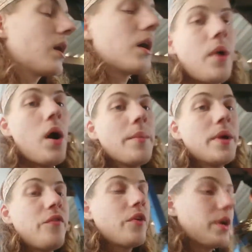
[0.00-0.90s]
I'm in
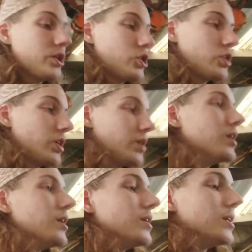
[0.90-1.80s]
a financially
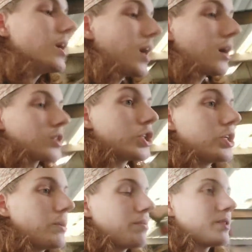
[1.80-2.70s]

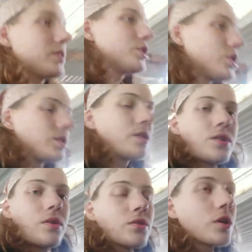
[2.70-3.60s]
shit position.
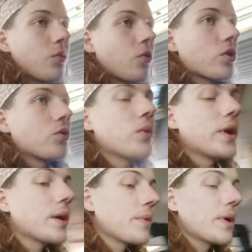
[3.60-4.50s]
So I was going to work a week,